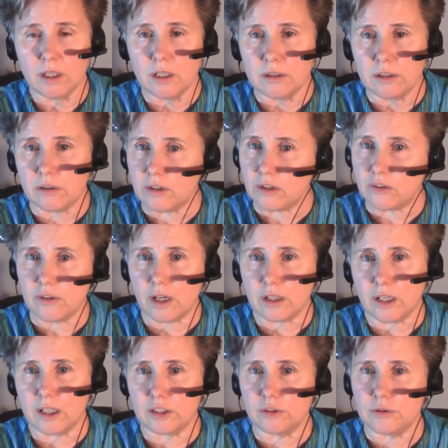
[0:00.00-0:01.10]
It's not
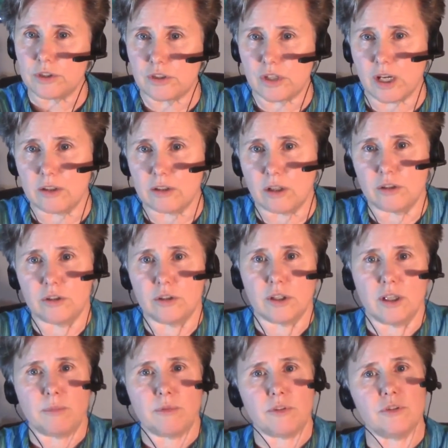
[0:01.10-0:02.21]
like you stand on your
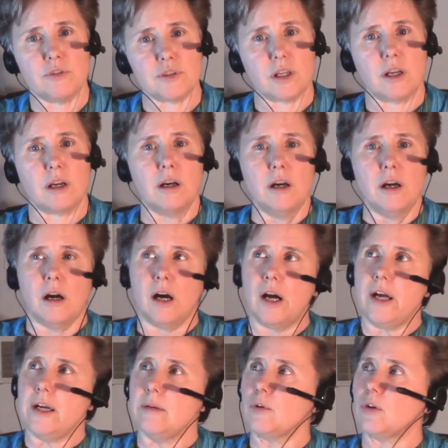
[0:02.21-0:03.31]
hips and you say, I
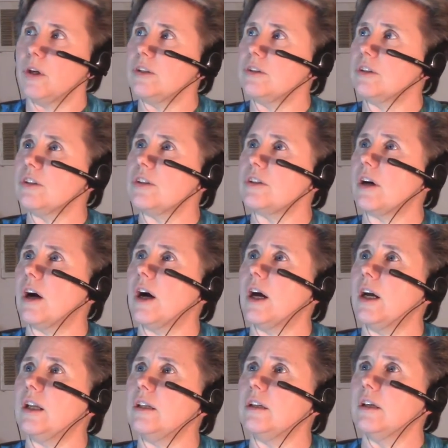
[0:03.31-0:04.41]
am going to
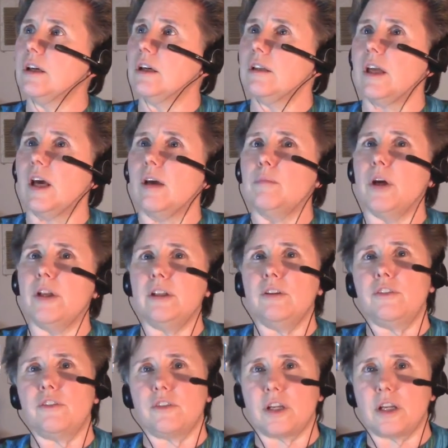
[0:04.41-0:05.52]
decide that money
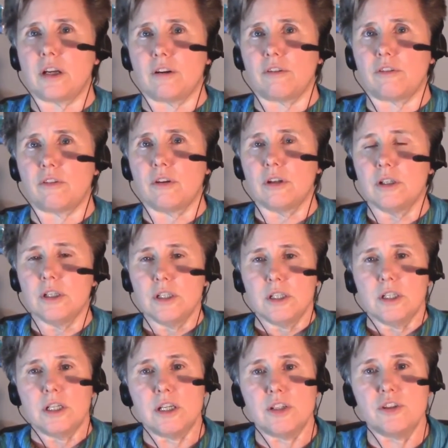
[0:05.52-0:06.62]
is scarce.
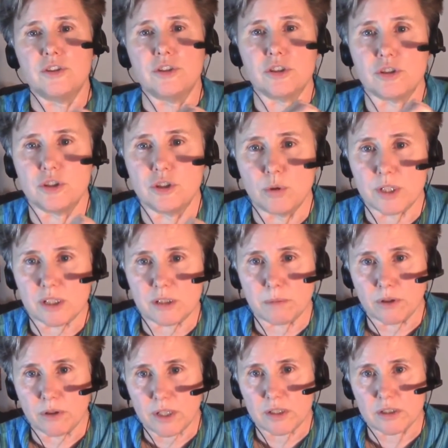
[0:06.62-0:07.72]
It's just you
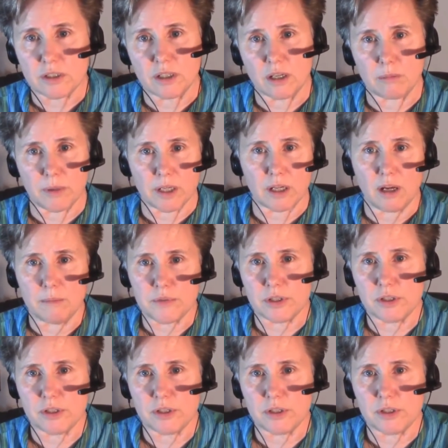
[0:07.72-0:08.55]
experience it, it becomes an